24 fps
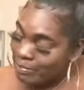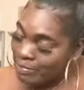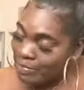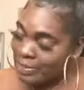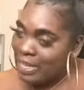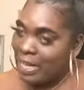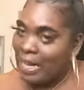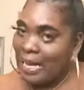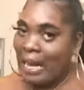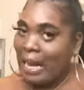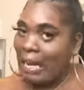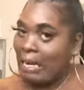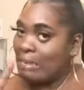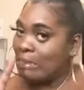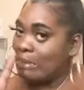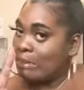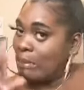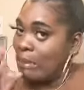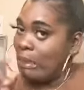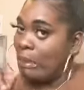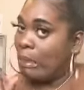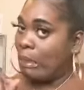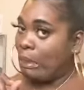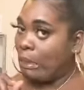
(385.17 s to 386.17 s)
I gotta
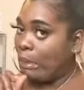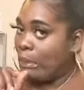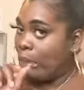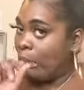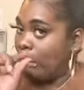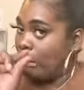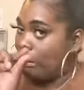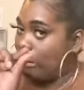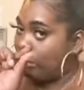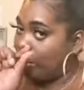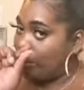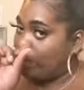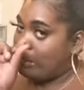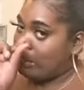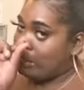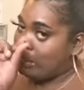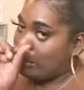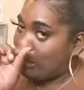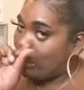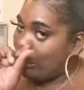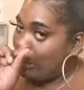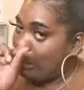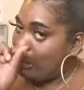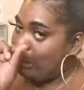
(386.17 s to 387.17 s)
study a little bit,
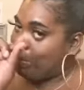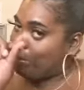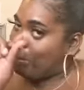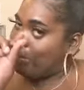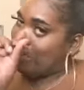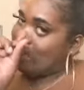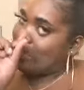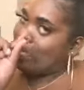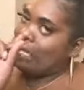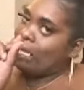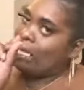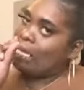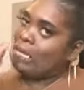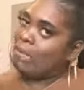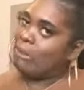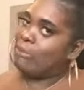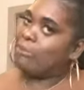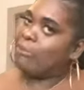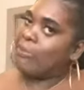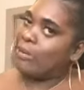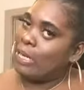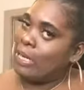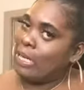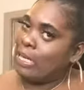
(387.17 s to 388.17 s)
just a little
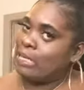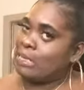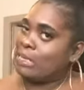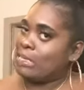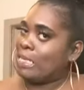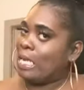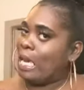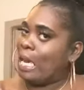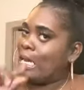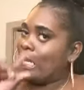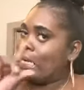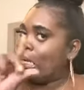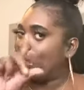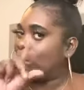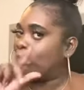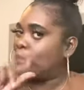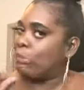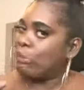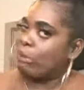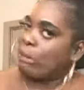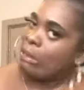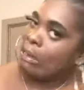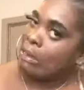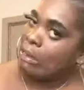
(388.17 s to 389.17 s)
British. Got a little
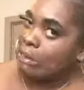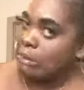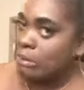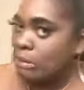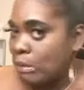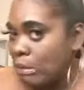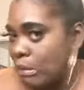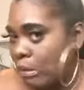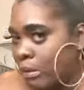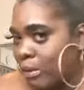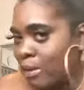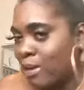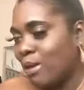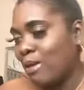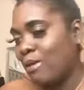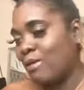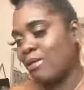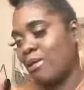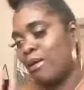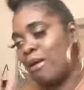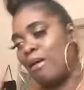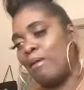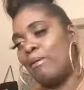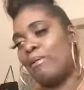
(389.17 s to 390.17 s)
British on it, you
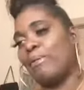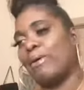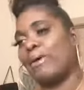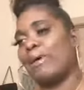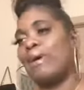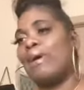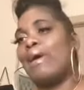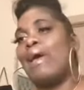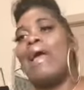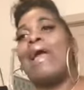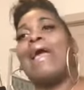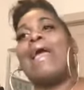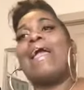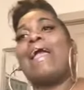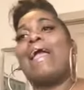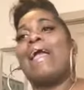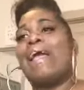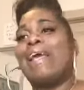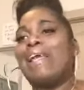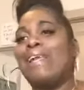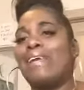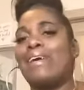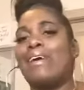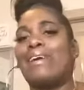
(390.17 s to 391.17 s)
know. But
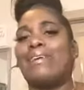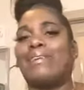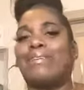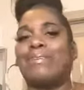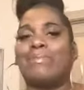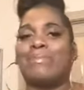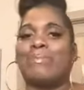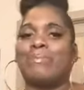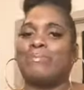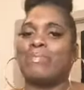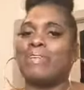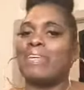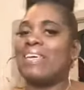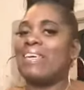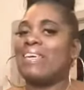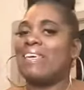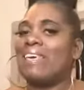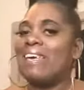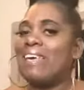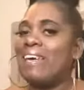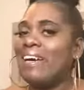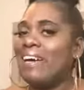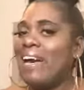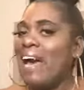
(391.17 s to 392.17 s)
anywho, but
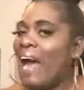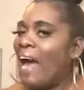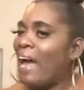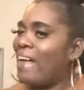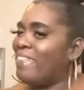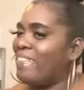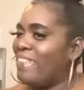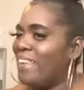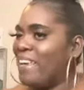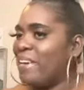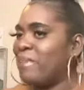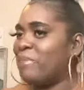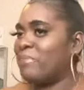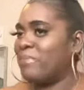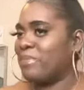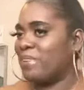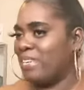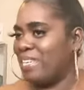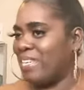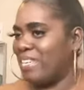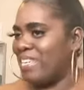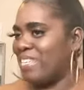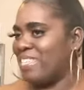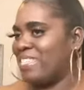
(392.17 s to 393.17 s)
yeah, I think
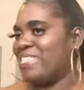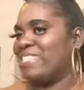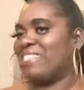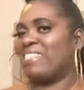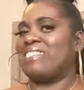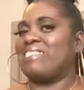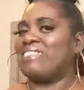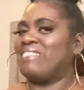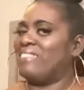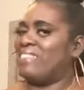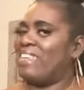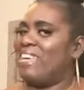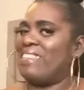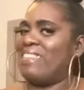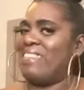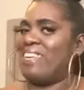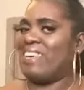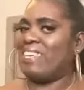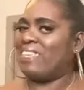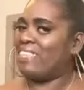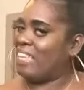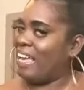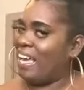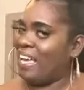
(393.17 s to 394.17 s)
British. I
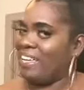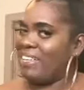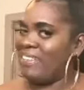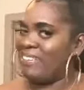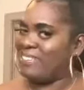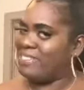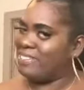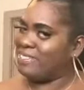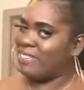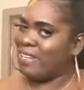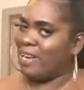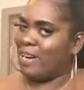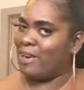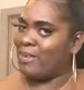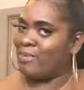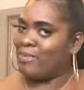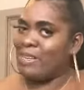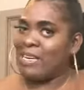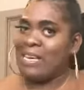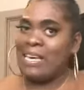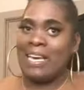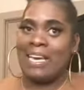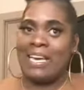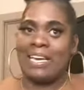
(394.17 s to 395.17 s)
think they, you know,
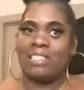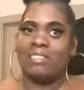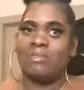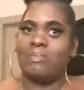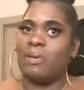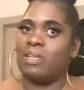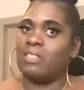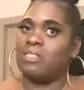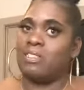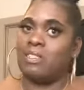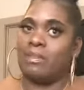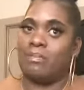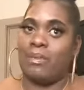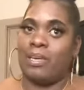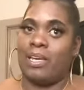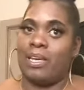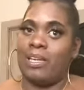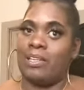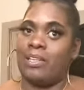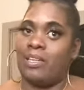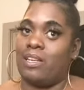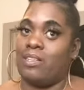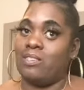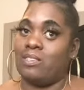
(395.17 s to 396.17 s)
especially
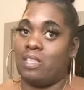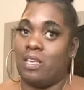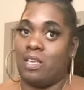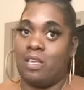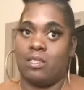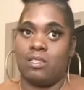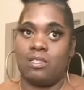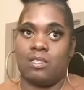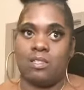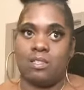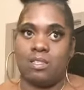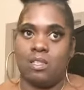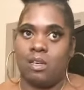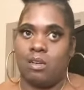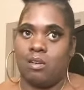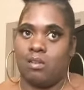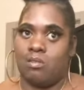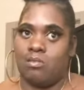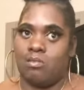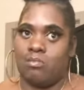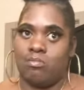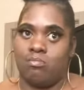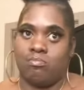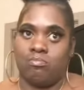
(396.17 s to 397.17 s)
me, they sound
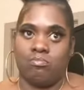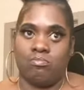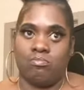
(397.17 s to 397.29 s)
so